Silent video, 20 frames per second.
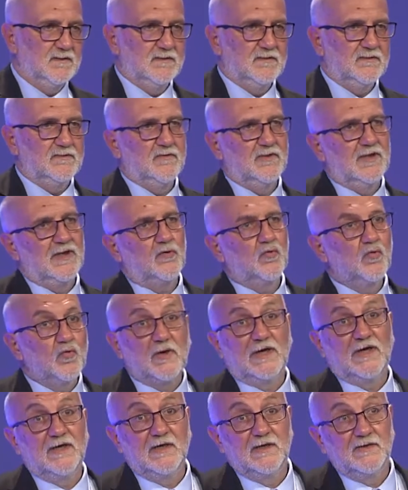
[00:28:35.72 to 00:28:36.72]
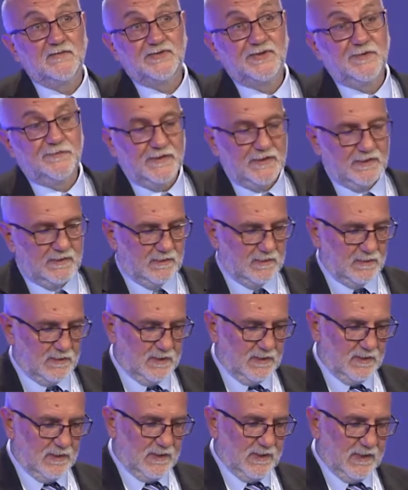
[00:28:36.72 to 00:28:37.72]
it, there is a slowing down
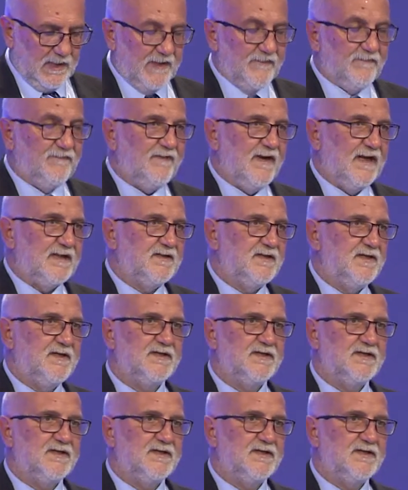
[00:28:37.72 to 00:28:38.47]
in the